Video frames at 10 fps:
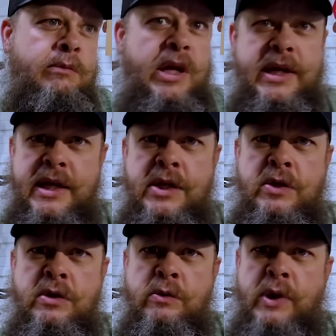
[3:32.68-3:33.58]
But I did
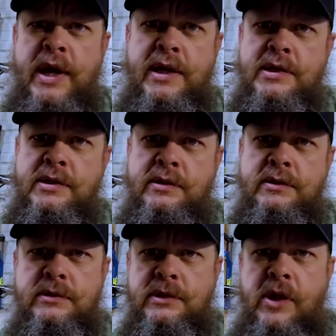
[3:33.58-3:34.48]
do a race
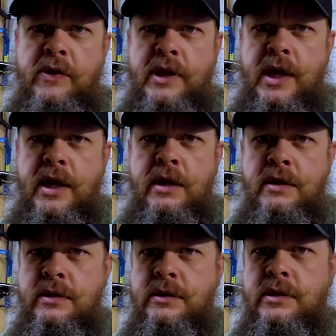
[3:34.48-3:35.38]
the other day,
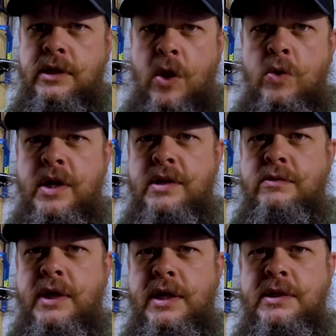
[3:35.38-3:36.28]
a Go Nuts
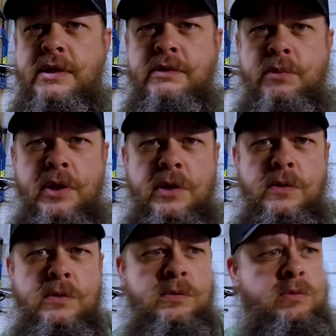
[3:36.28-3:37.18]
race. That was pretty
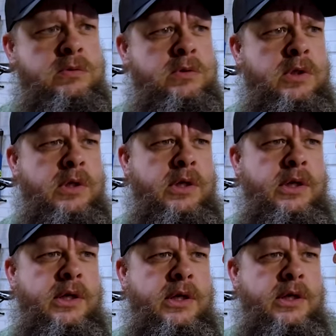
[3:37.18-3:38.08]
cool.
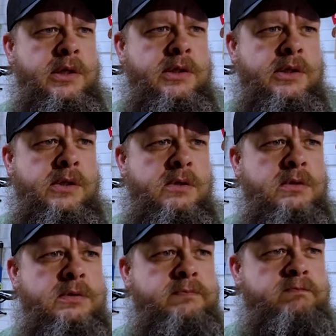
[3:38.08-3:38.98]

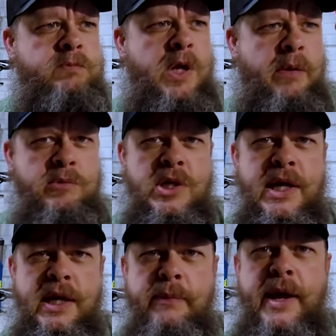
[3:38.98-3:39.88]
So I'm trying
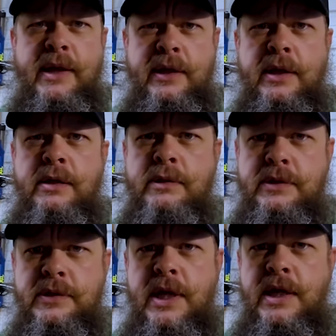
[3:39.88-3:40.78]
to get back there,
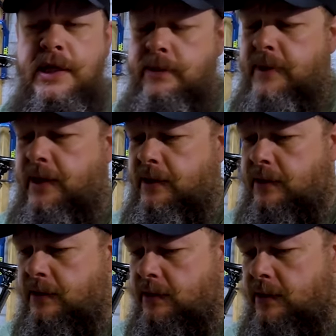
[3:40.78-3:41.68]
trying to get back there.